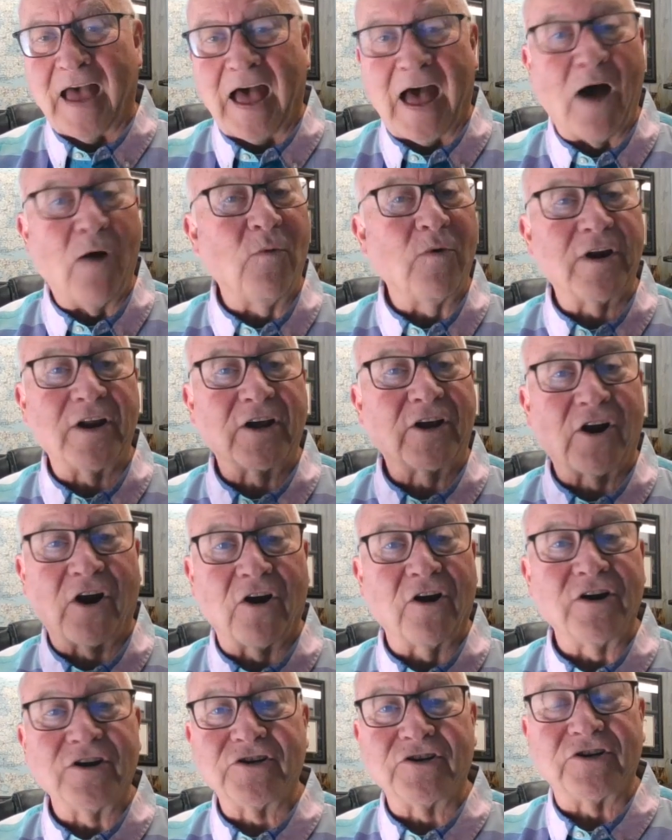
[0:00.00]
I want to
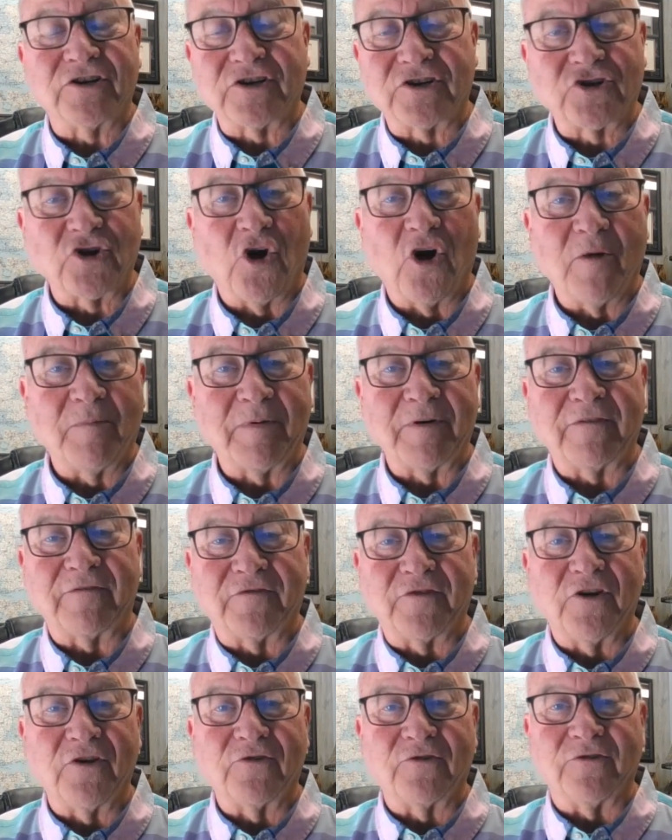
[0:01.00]
encourage you to show up
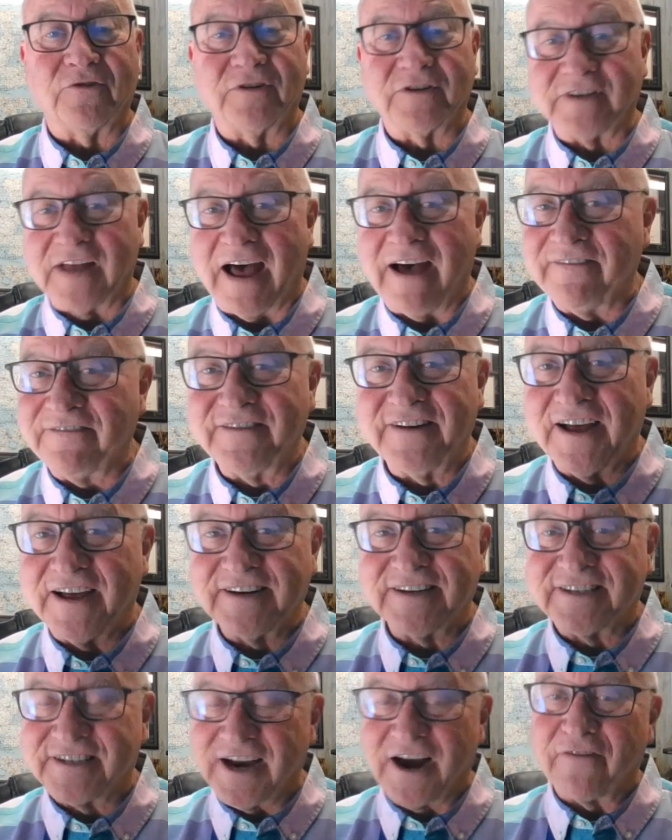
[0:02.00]
at funerals. I've
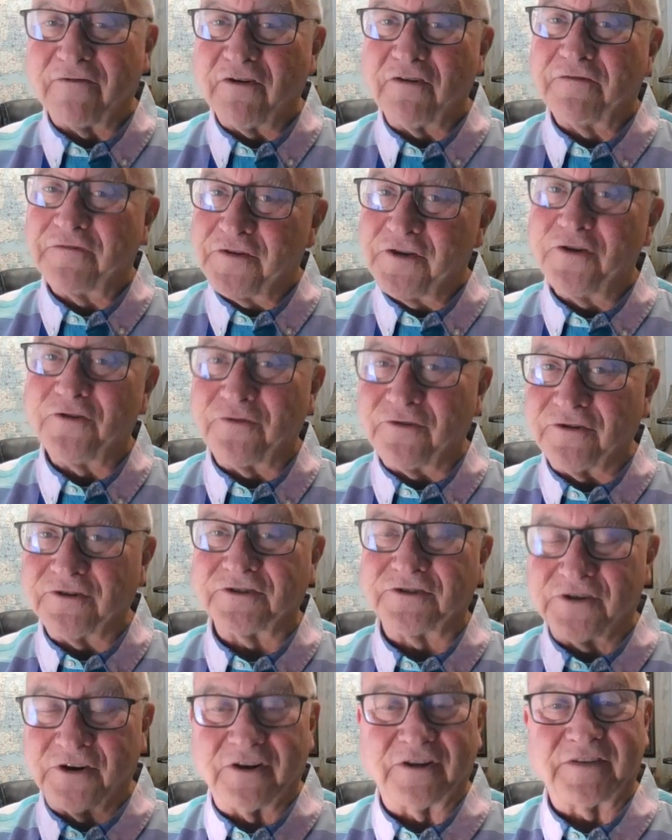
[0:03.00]
done several
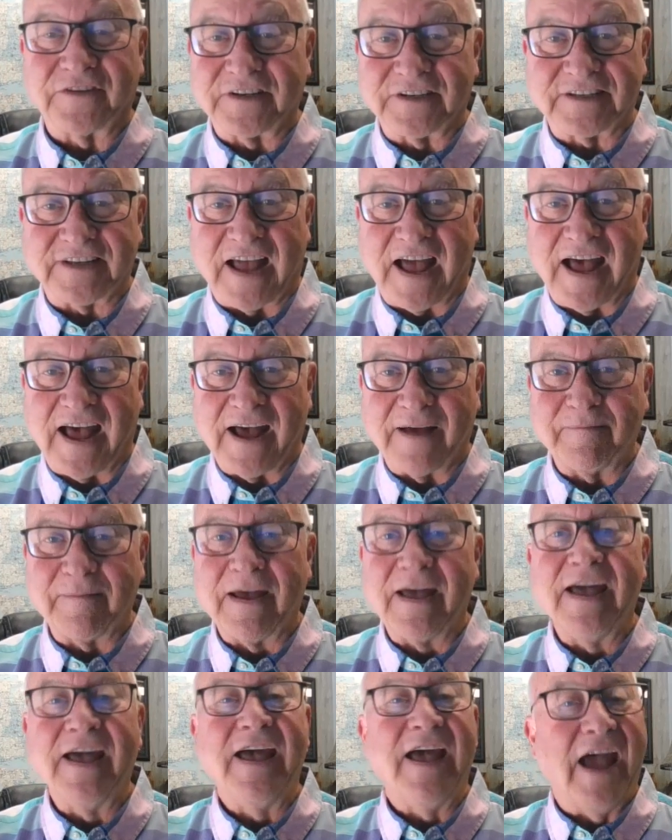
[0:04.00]
funerals during this
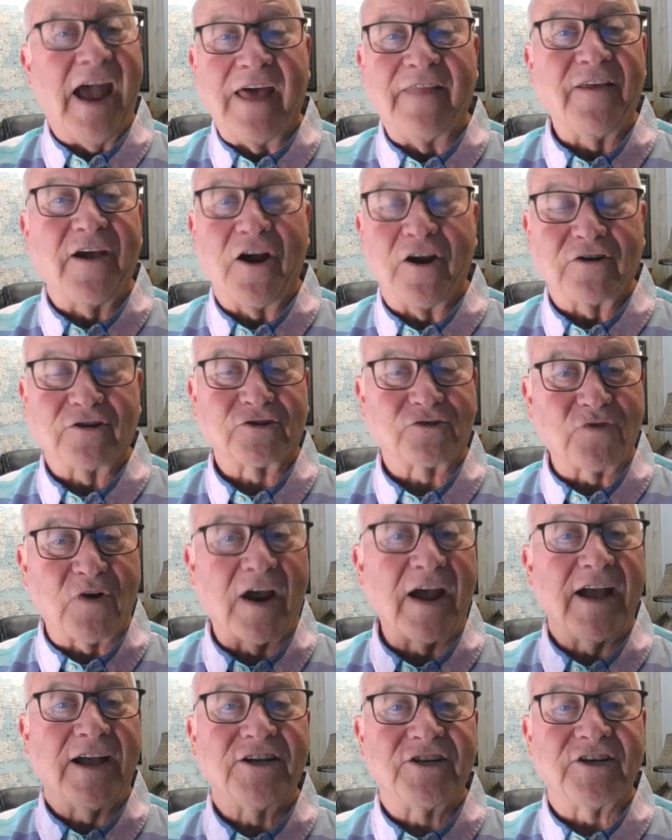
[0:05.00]
time, and they are
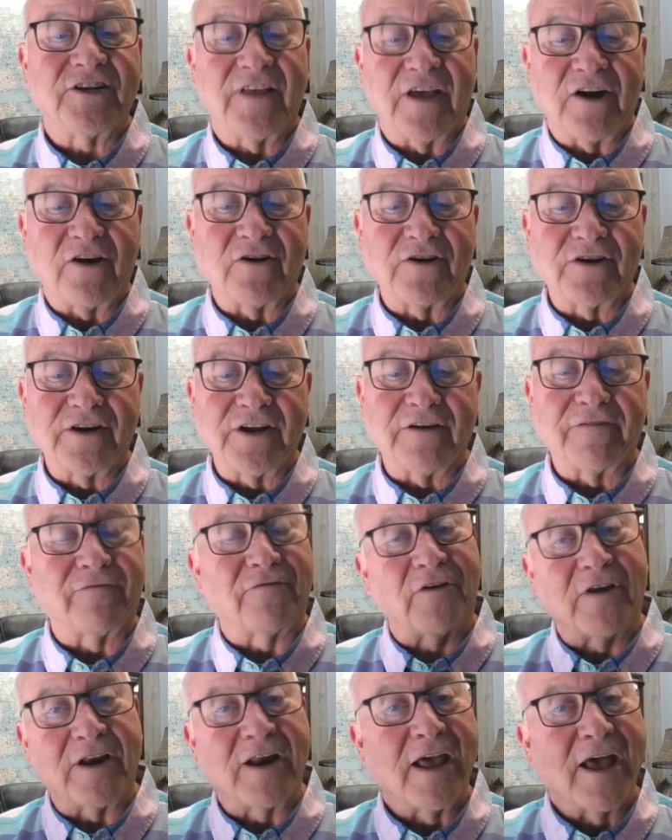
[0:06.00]
strange and they are
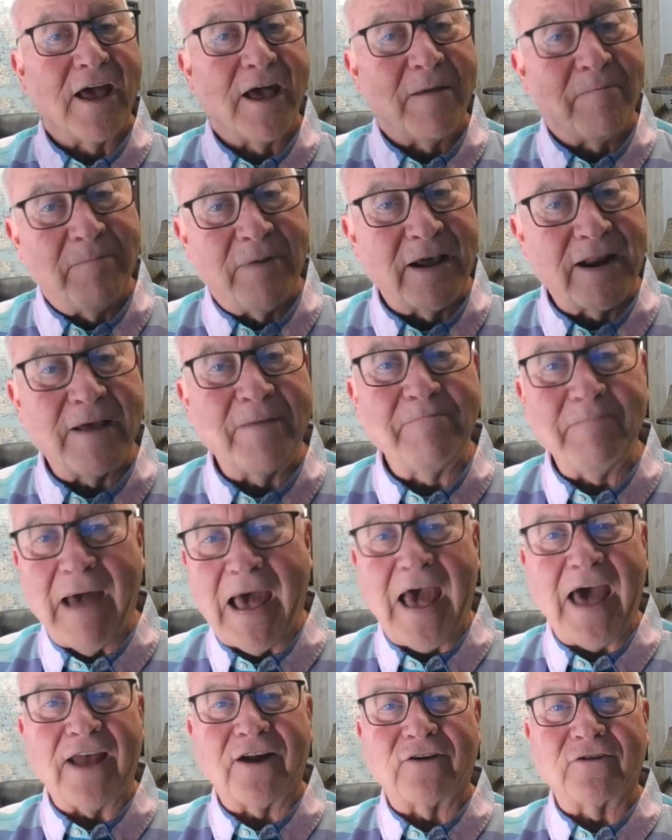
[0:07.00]
different. But it
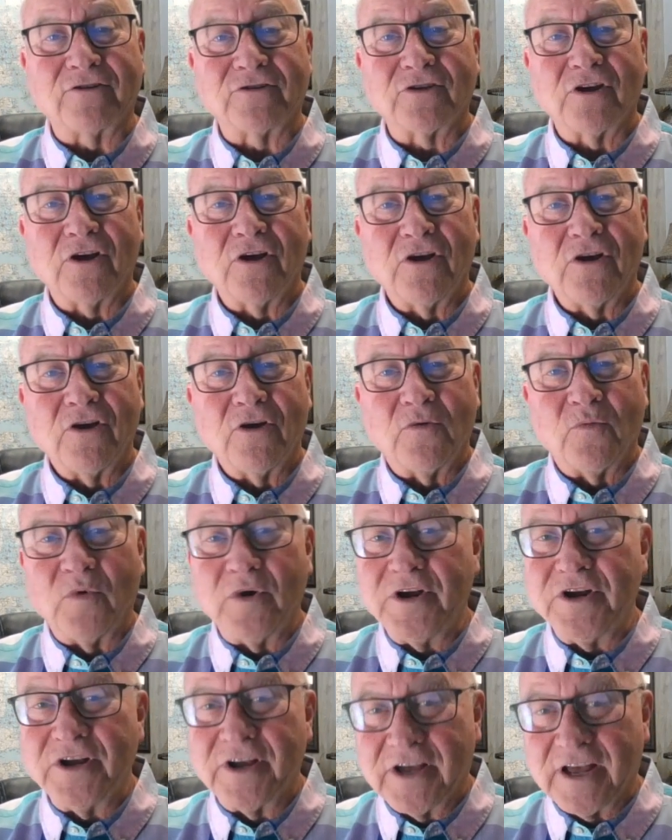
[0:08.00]
matters
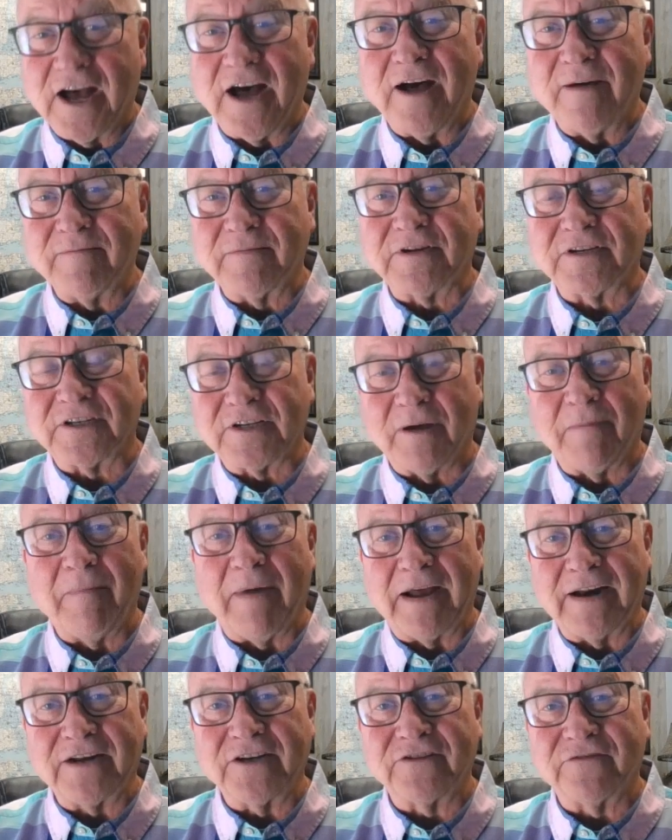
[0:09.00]
when you come to
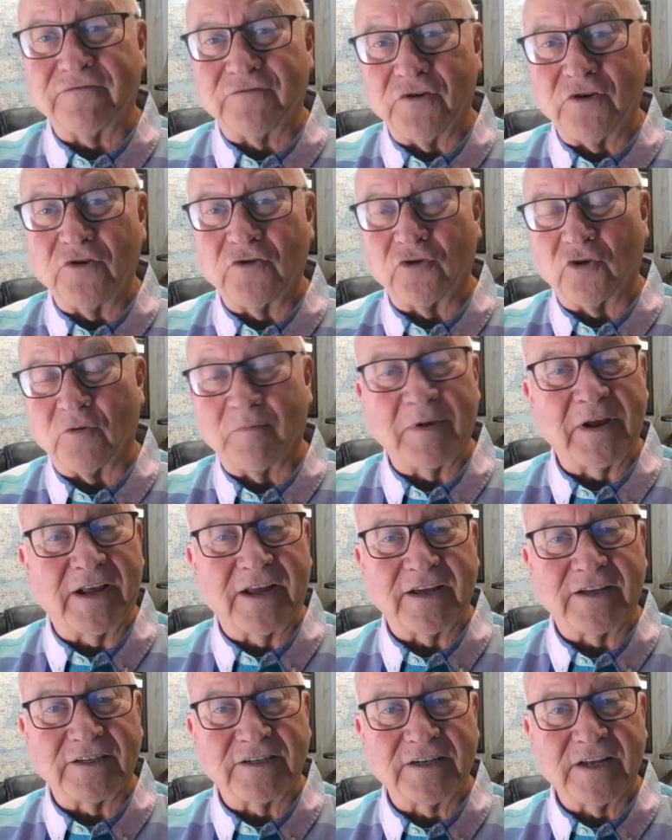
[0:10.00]
somebody's funeral
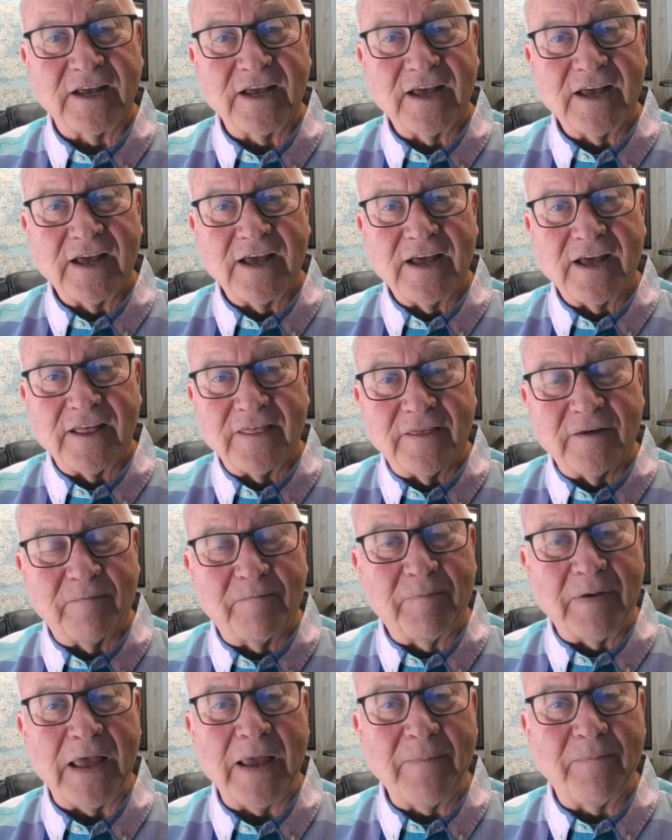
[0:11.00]
because the
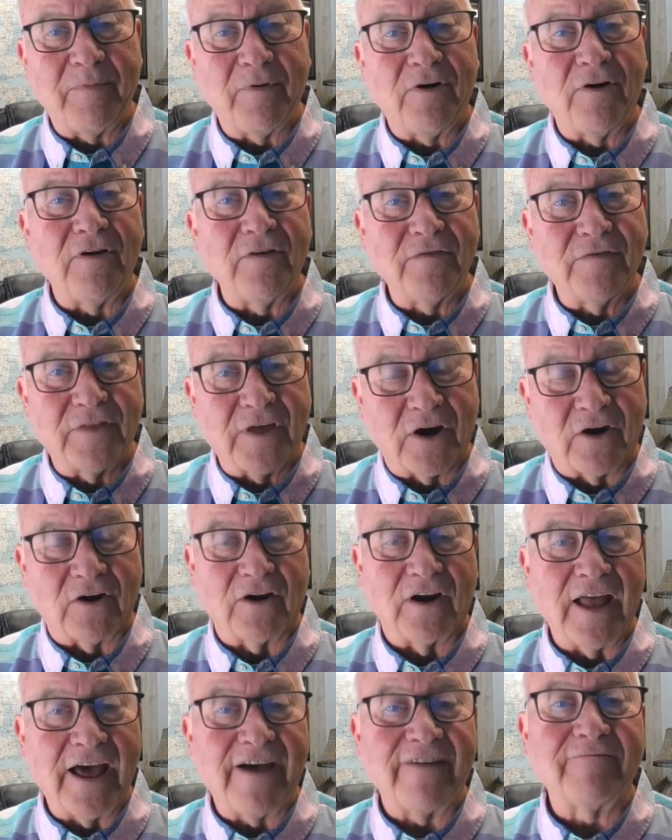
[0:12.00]
people that
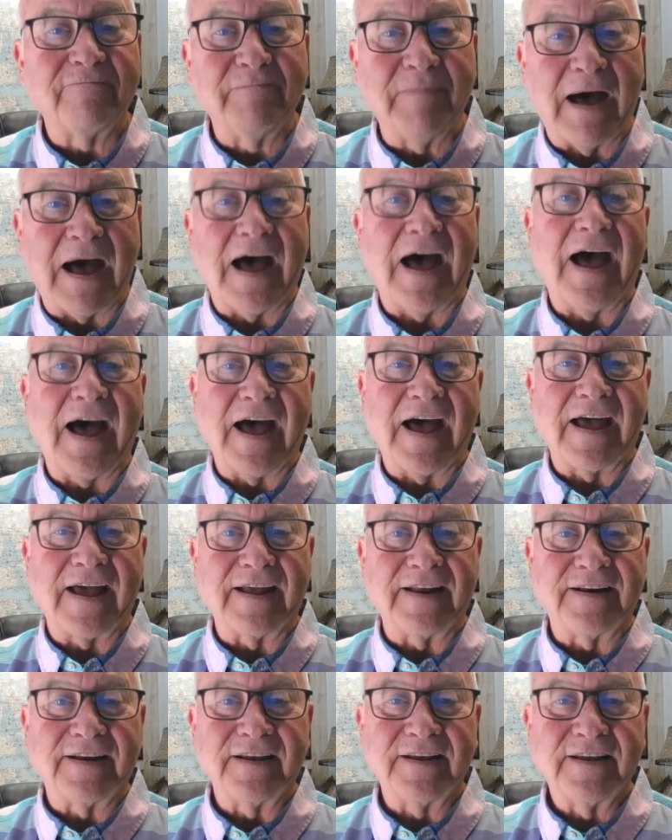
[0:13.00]
are left
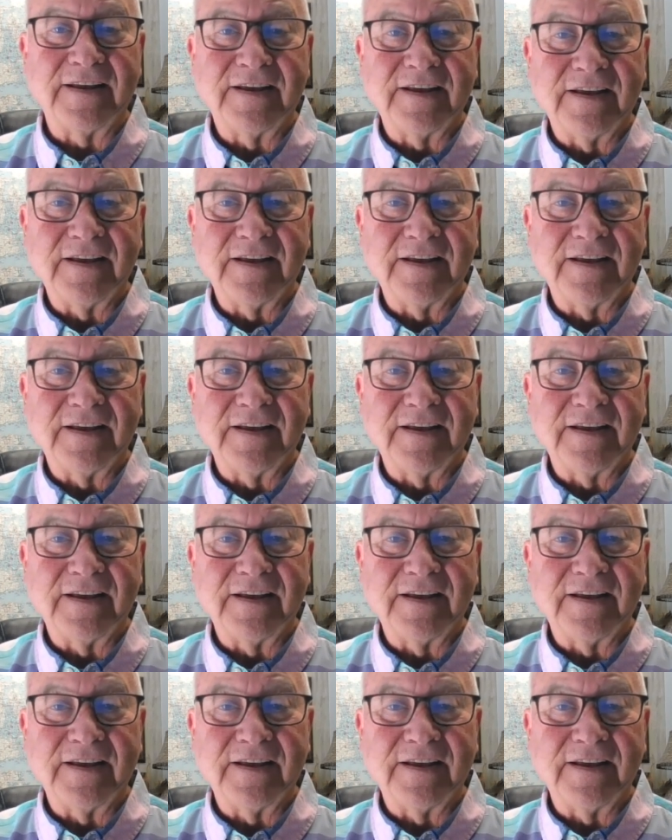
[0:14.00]
behind